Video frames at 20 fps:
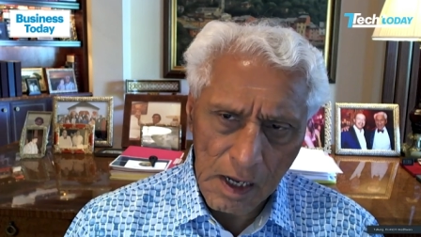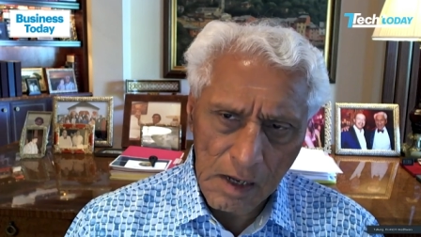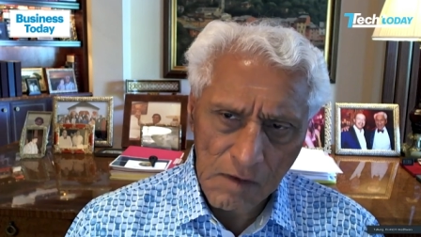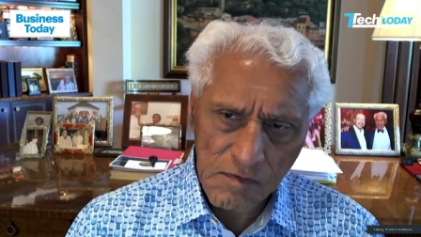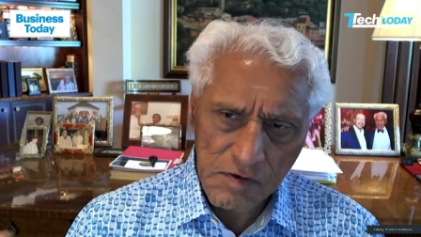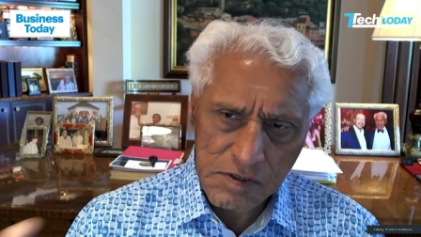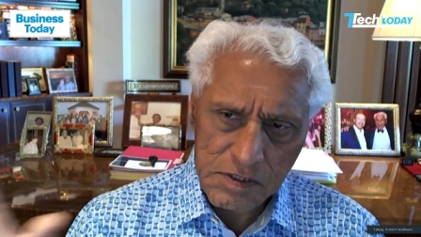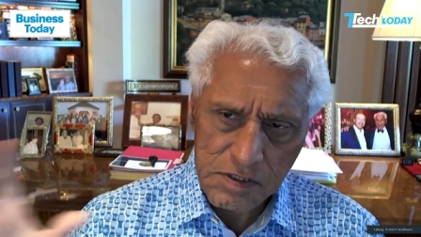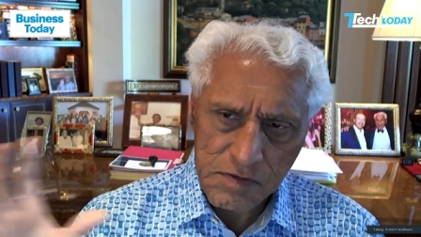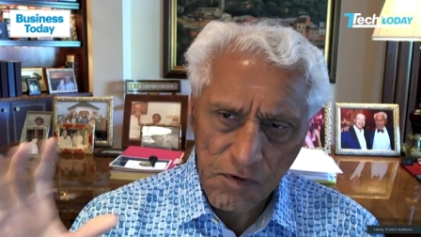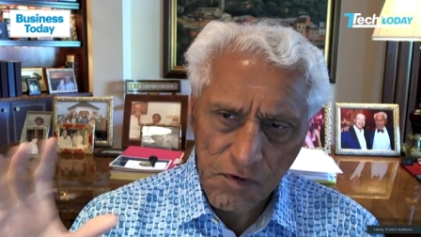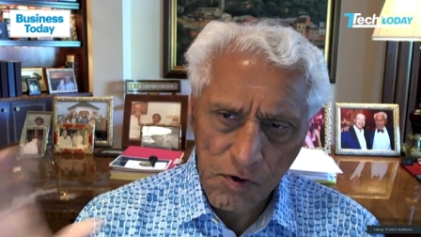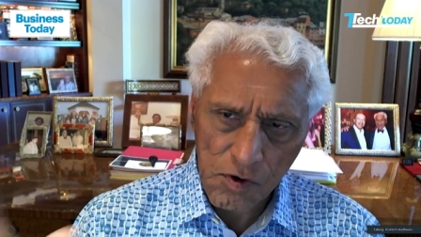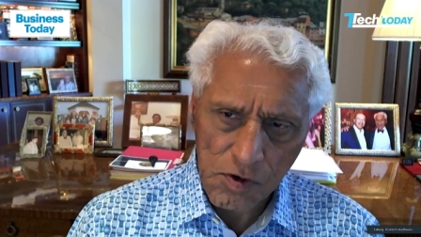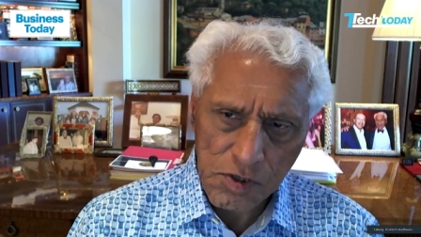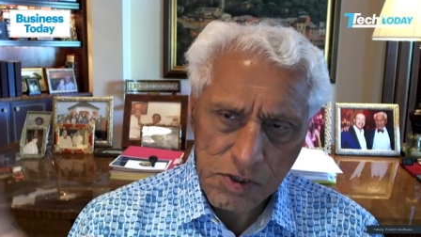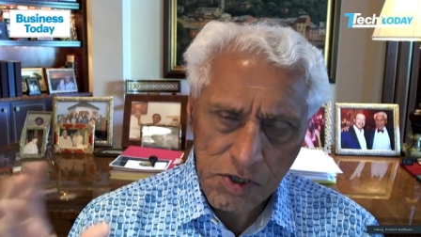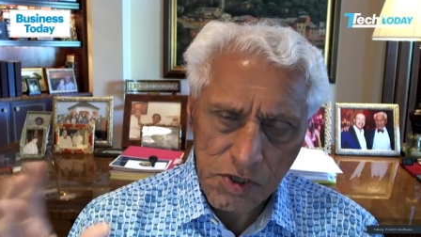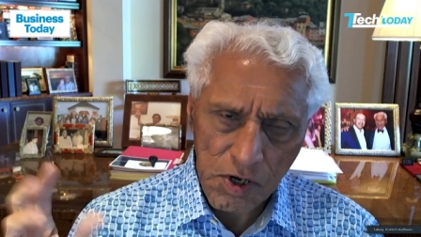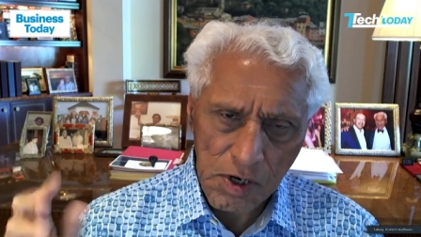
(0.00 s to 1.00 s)
which is
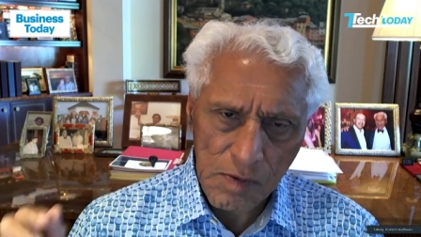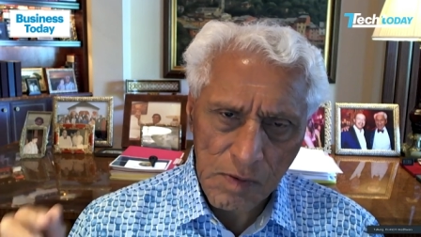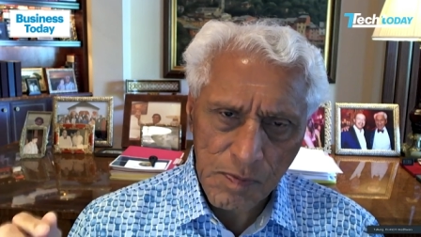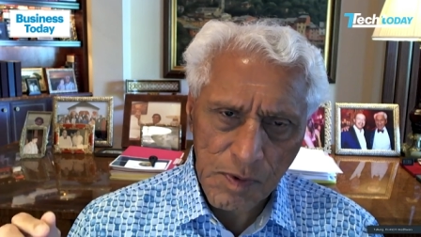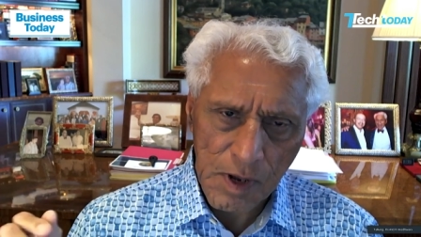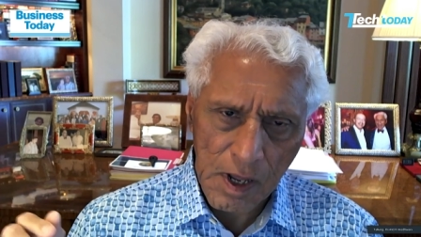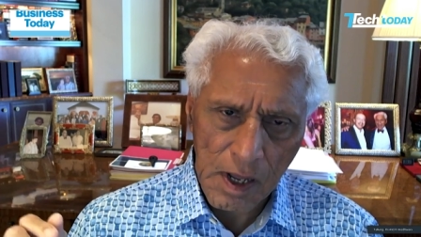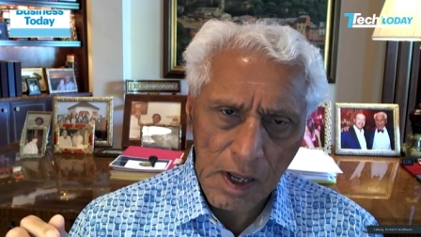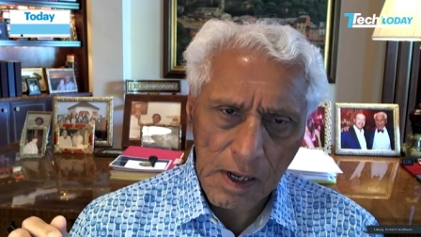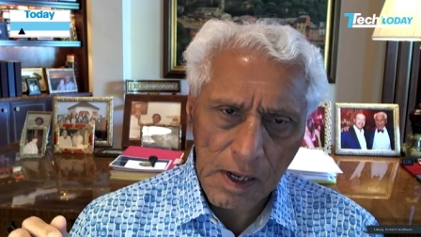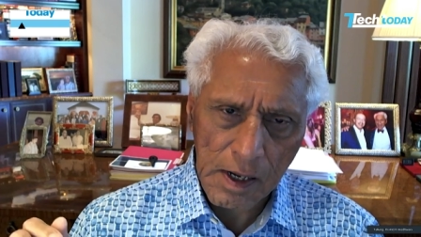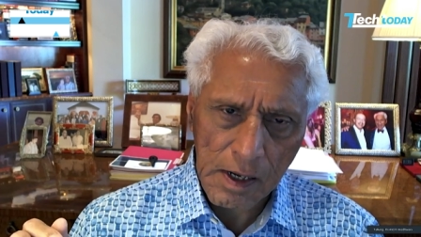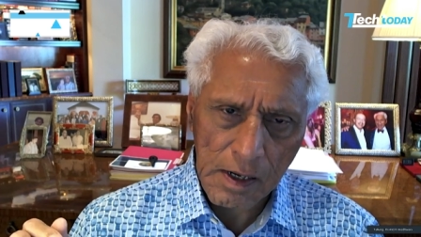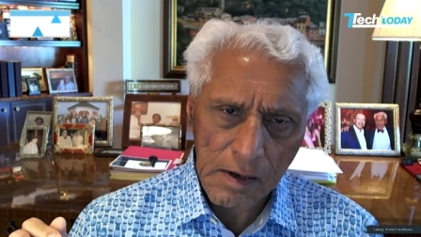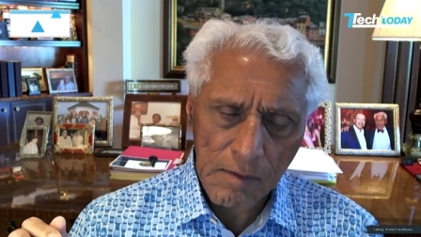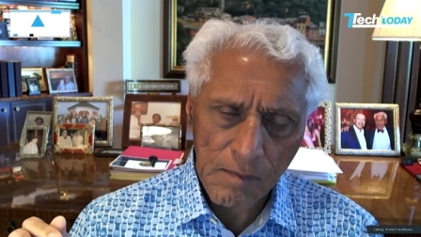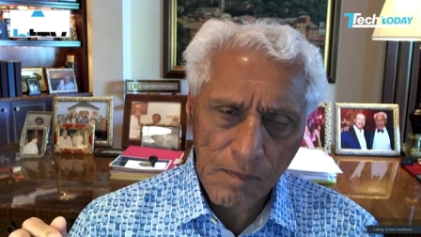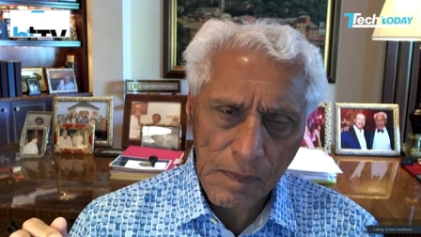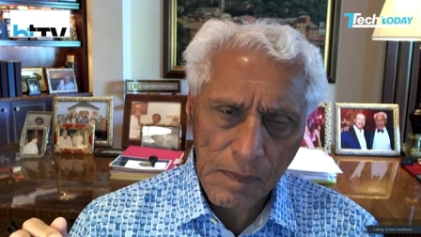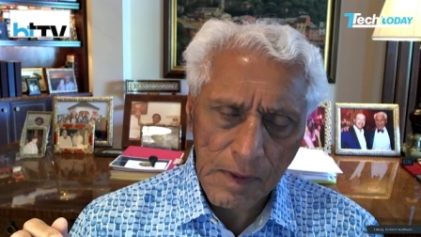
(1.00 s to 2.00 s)
focused on
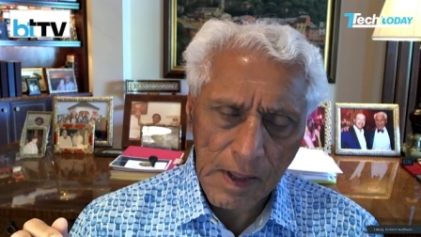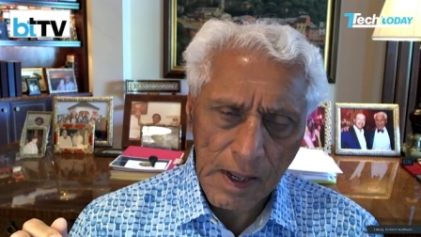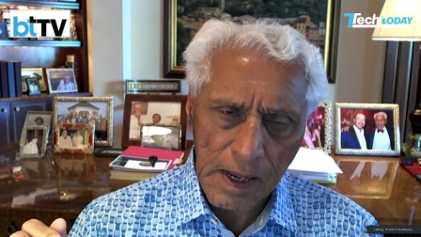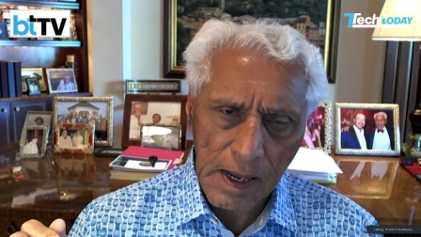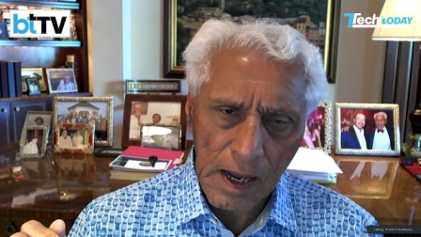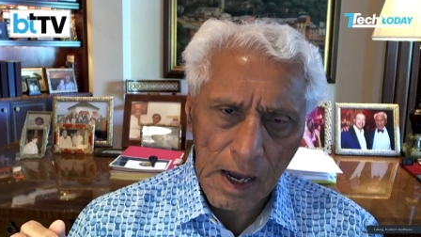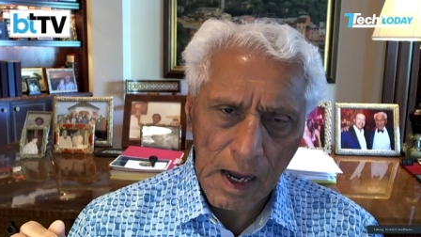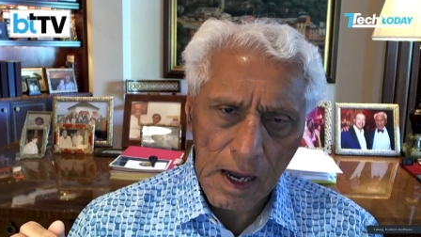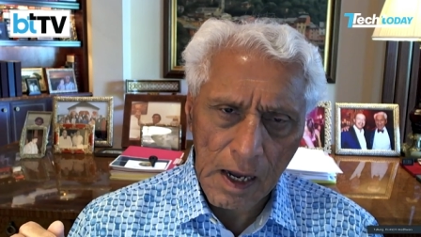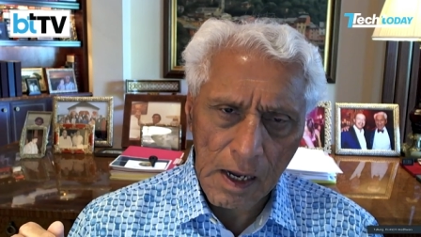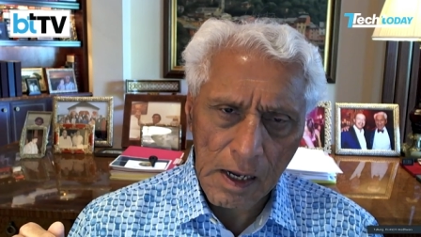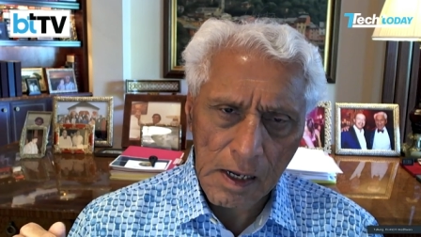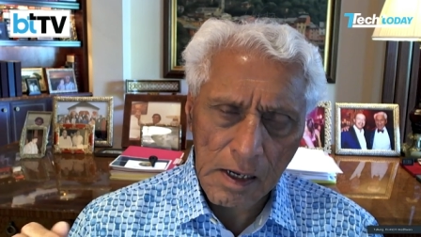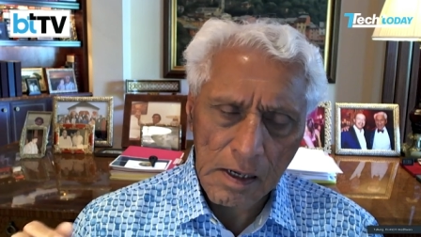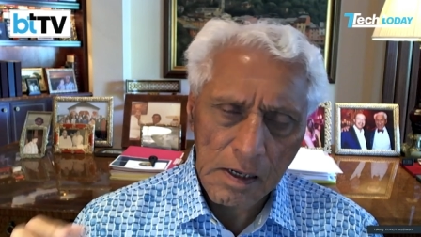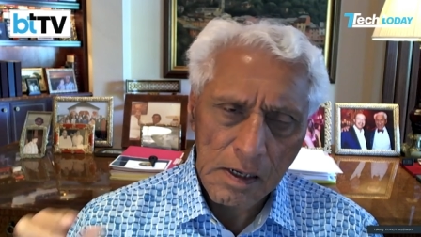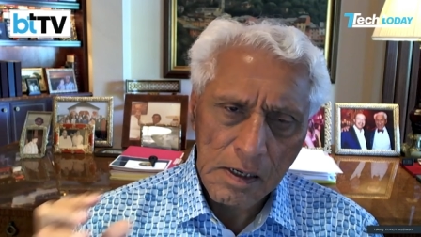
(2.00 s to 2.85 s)
applying AI